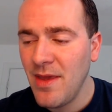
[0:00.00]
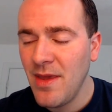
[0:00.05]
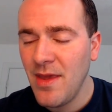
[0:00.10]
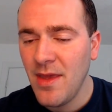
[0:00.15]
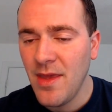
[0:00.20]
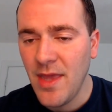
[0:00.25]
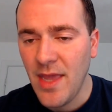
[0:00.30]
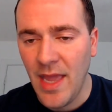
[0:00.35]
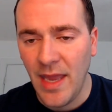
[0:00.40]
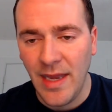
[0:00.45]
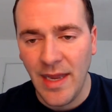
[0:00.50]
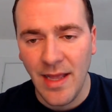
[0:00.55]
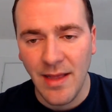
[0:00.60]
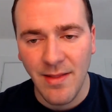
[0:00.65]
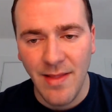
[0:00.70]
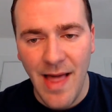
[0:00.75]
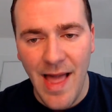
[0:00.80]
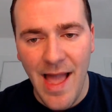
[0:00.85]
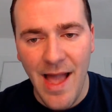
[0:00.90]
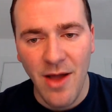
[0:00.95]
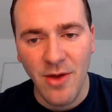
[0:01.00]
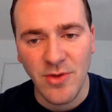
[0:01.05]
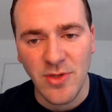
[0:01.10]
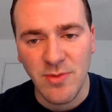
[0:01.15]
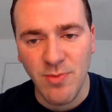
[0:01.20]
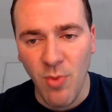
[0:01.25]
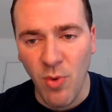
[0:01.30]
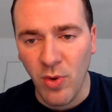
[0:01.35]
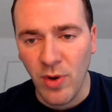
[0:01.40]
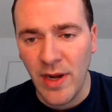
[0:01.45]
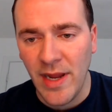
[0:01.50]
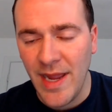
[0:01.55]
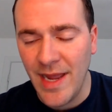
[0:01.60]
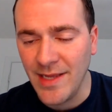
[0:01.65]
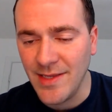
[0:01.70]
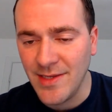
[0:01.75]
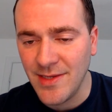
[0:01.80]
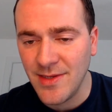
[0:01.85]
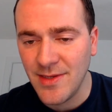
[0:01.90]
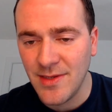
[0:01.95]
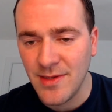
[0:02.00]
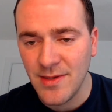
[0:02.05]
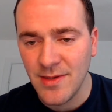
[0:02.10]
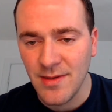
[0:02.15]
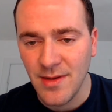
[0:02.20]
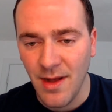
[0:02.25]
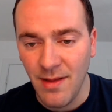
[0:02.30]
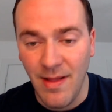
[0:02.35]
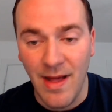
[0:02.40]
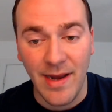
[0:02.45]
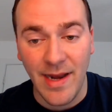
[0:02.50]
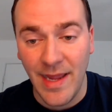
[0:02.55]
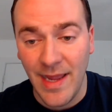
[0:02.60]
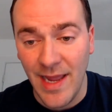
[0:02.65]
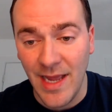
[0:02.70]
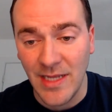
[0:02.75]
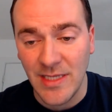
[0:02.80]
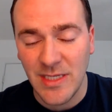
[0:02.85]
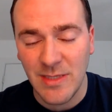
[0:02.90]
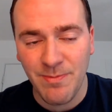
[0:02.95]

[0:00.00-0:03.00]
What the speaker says: and he allows more hits, a lot of hits.